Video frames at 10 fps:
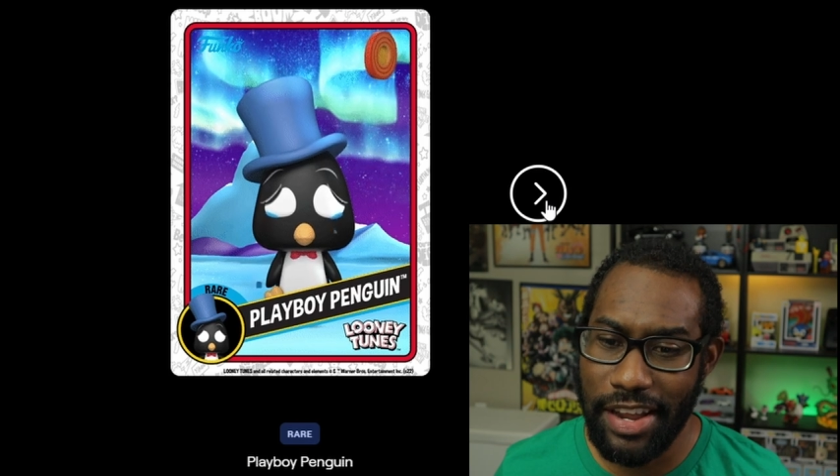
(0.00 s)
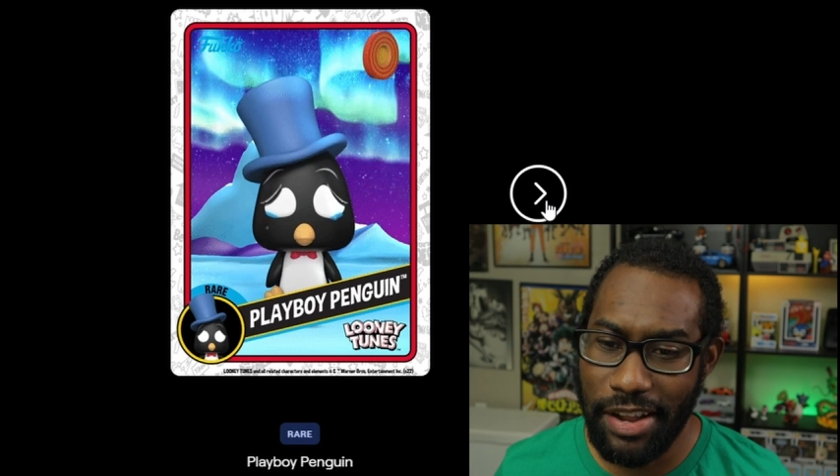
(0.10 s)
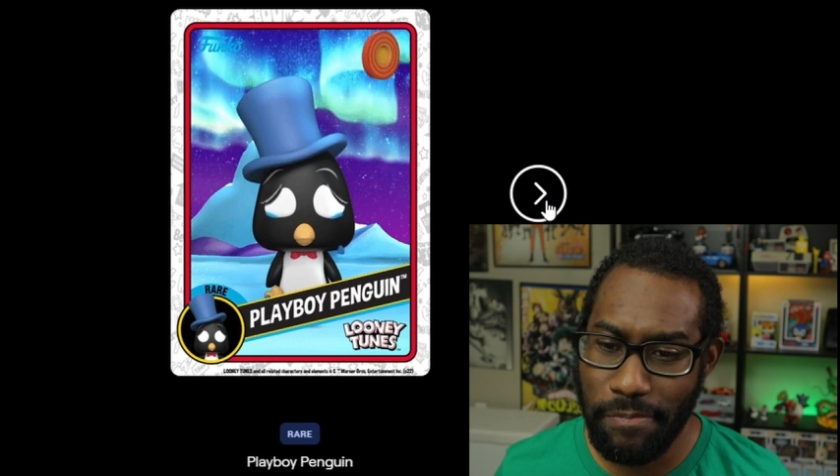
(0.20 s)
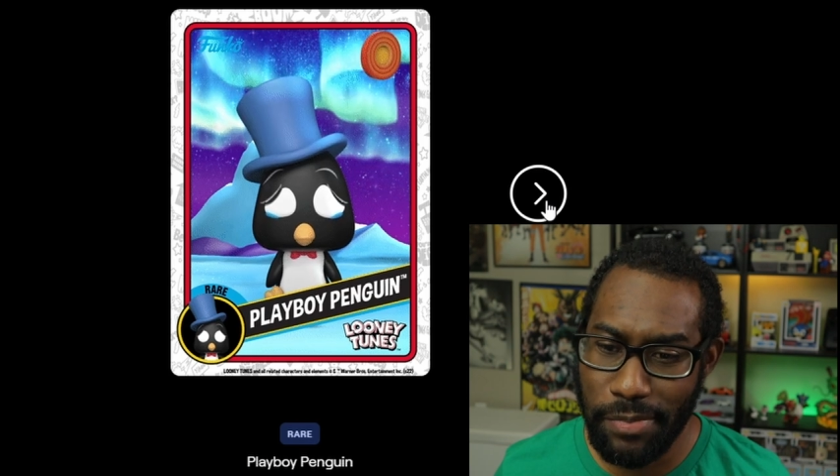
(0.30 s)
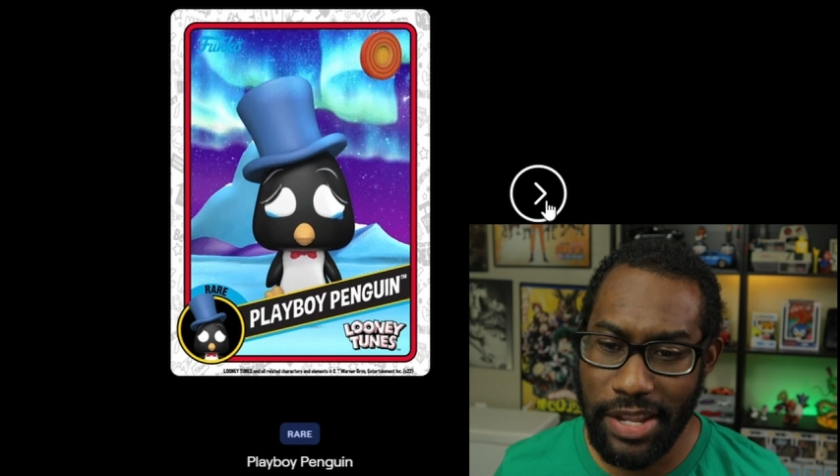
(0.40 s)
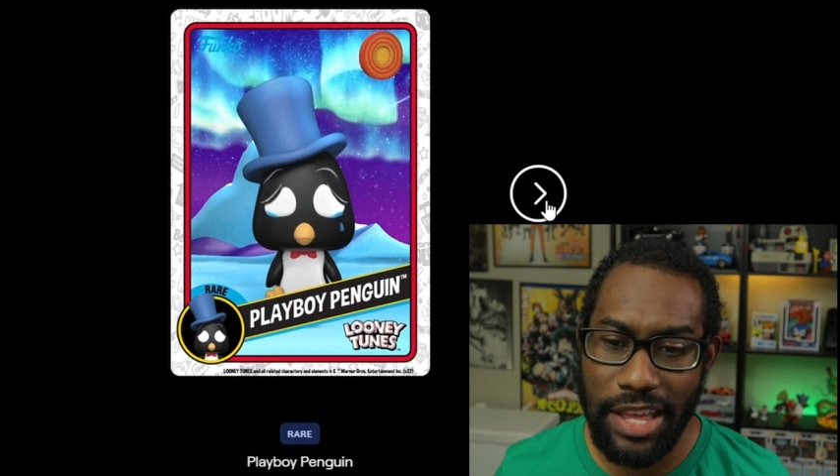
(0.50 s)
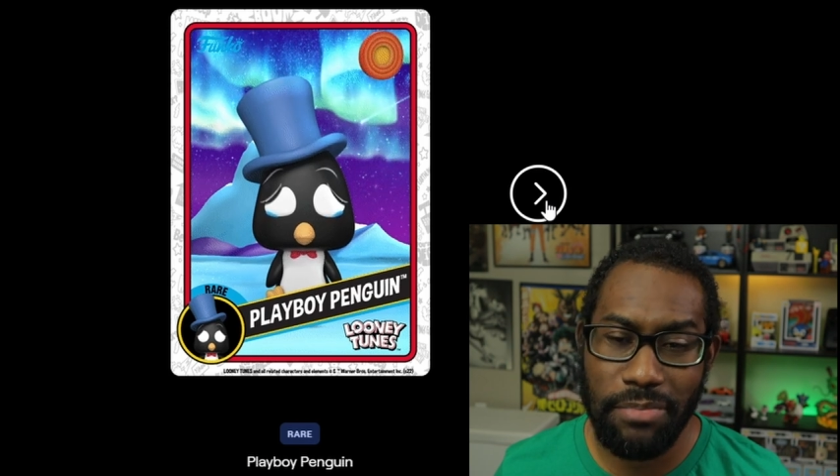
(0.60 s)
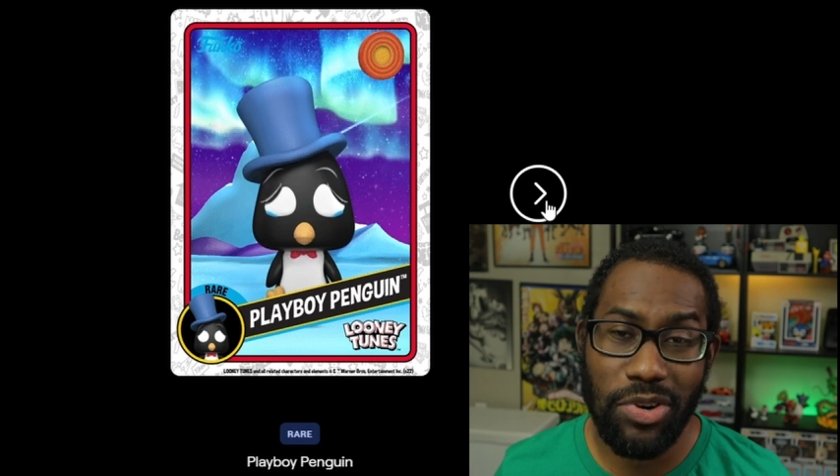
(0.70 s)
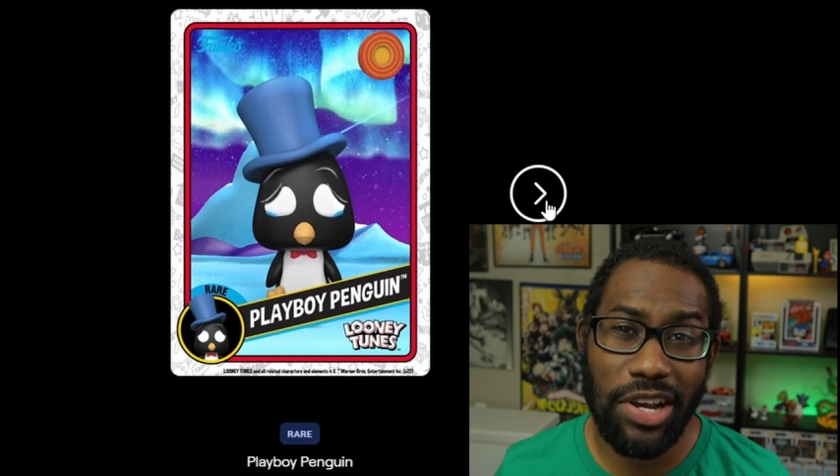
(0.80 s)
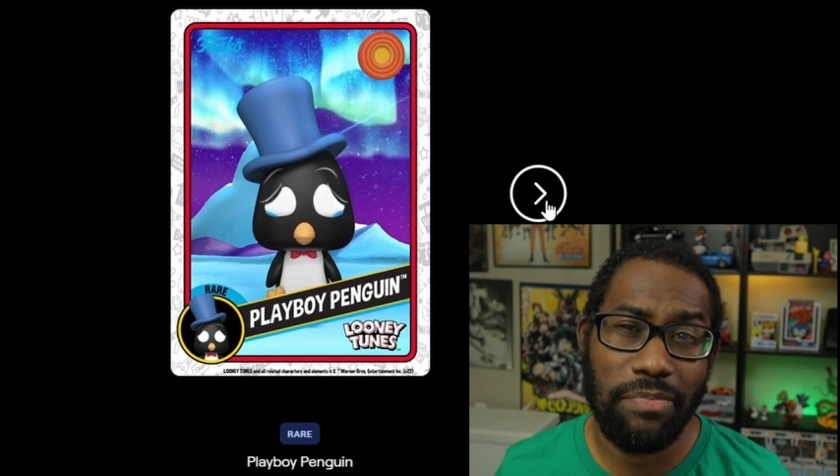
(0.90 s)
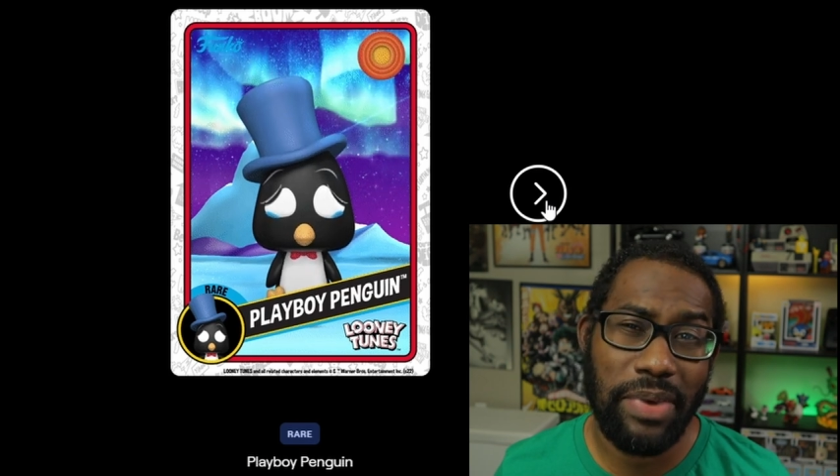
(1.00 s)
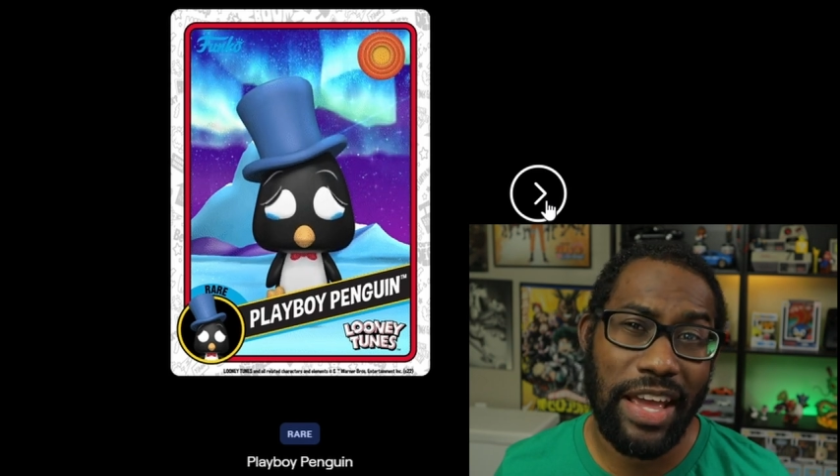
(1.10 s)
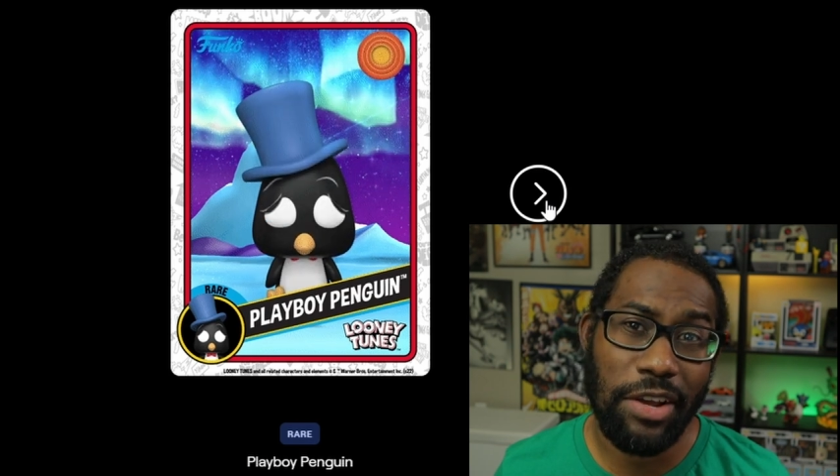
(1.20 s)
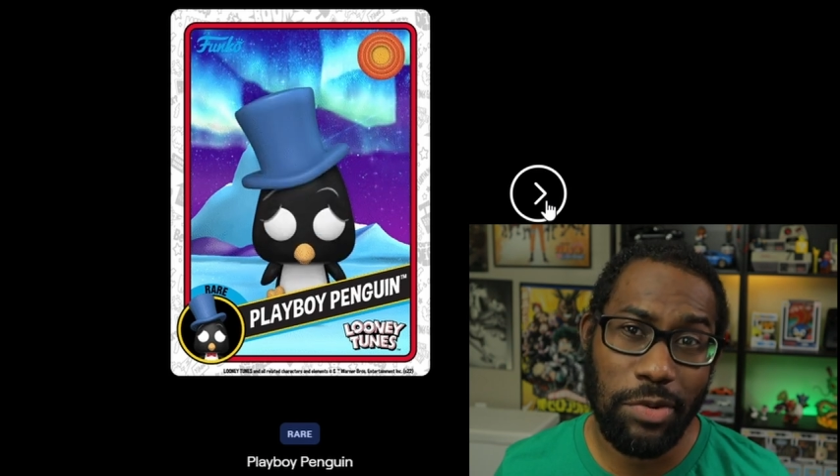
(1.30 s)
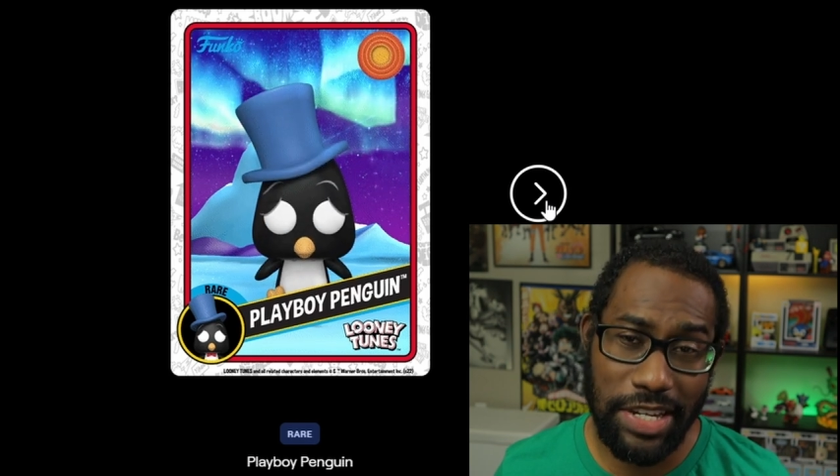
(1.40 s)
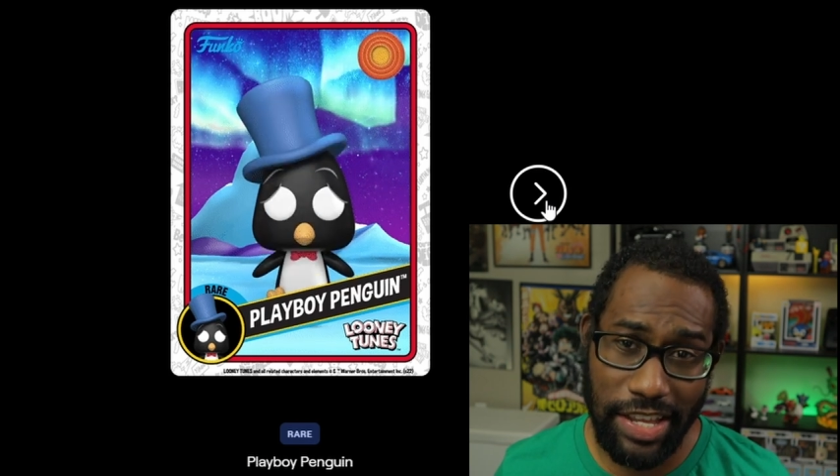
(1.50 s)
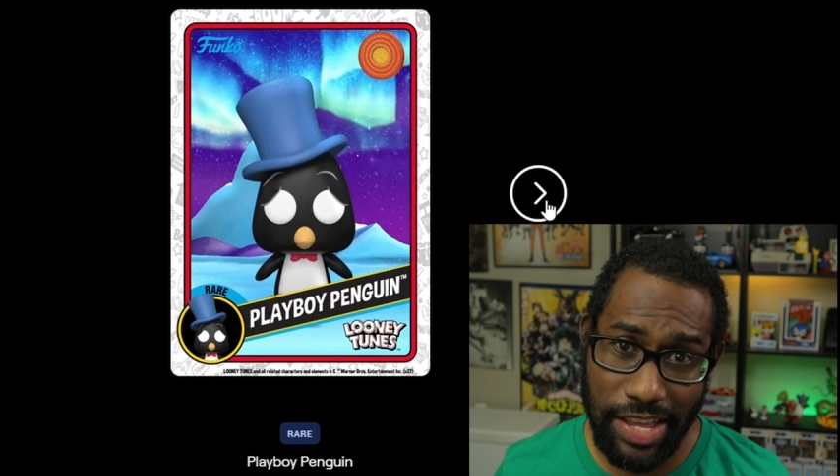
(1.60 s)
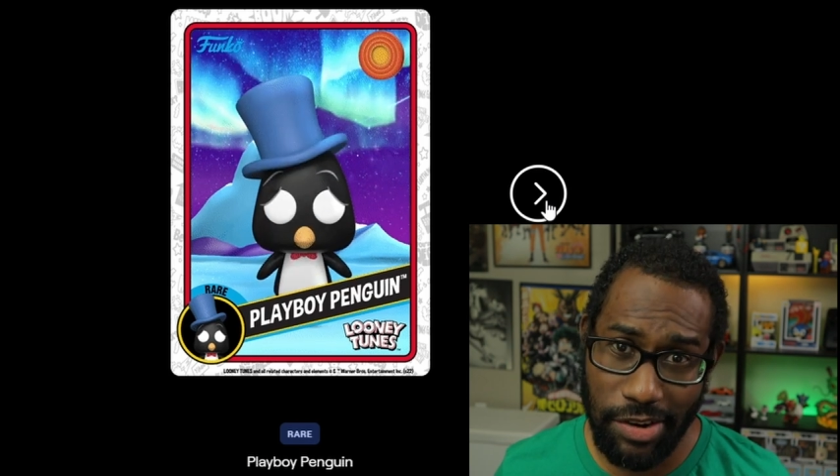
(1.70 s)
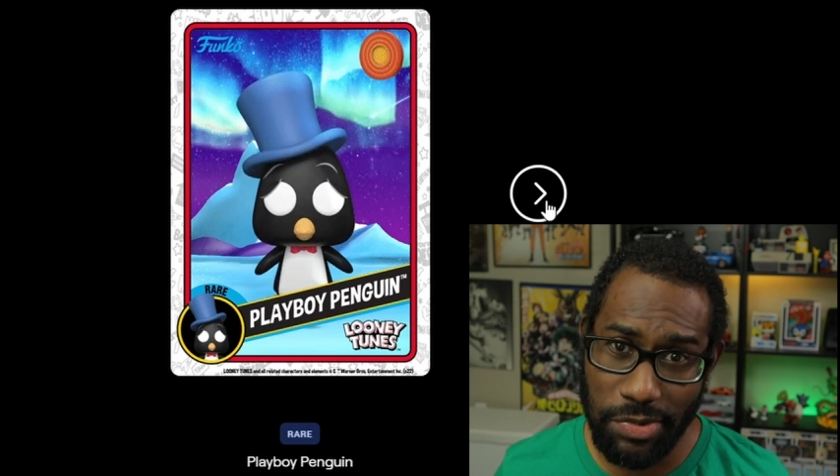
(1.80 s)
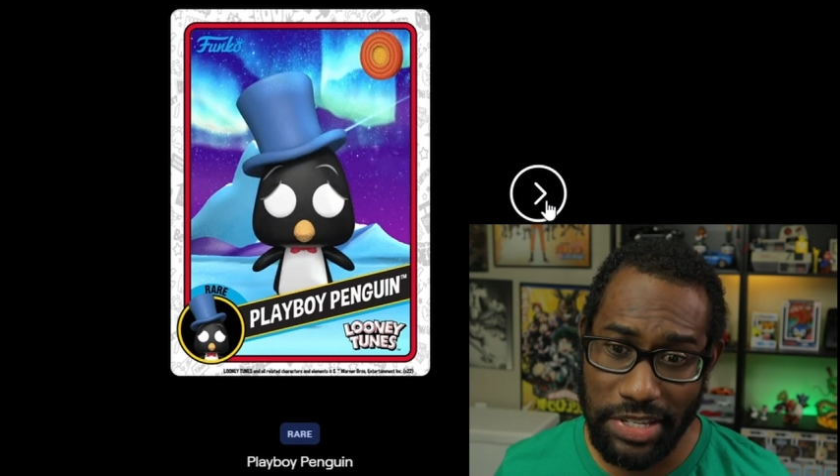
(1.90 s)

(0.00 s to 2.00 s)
a Playboy Penguin again,